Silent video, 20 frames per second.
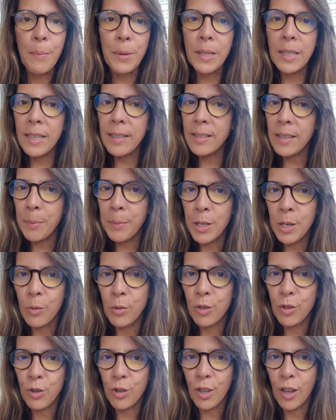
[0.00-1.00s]
Please let me know
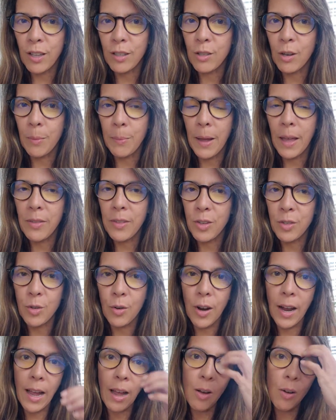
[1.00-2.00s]
what your thoughts are about this,
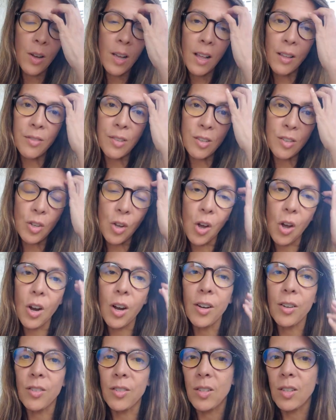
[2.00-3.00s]
or how these
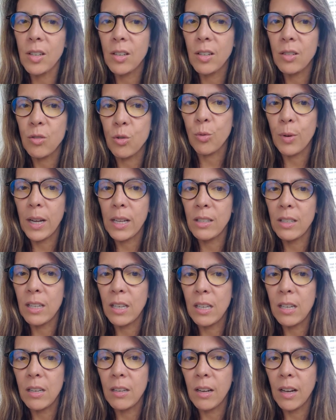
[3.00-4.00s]
cards
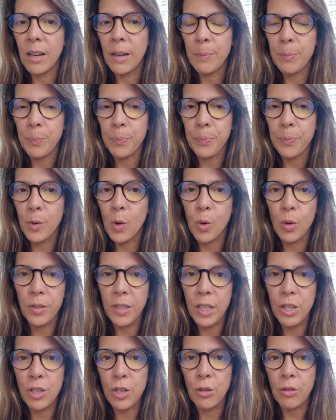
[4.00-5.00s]
directly
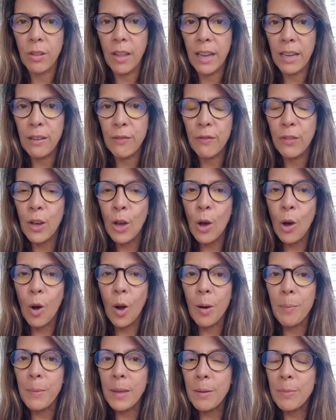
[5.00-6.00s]
correlate to your life,
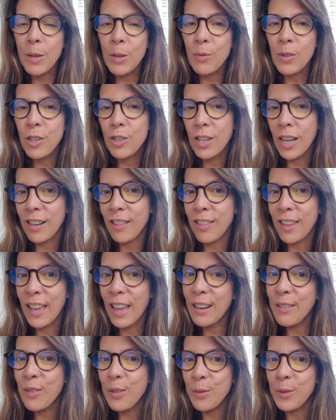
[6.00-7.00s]
or maybe reach out at the
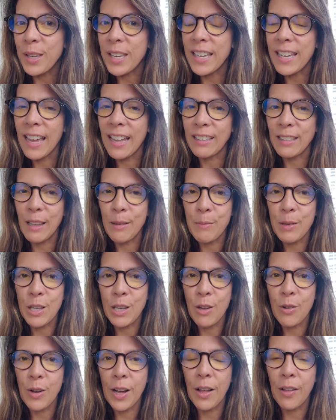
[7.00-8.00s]
end of the week and let me
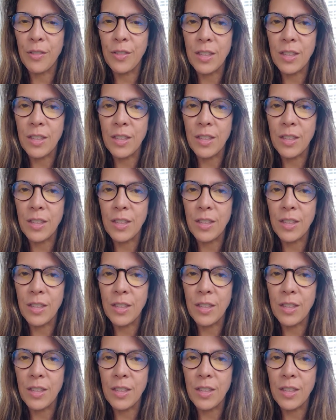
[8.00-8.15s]
know how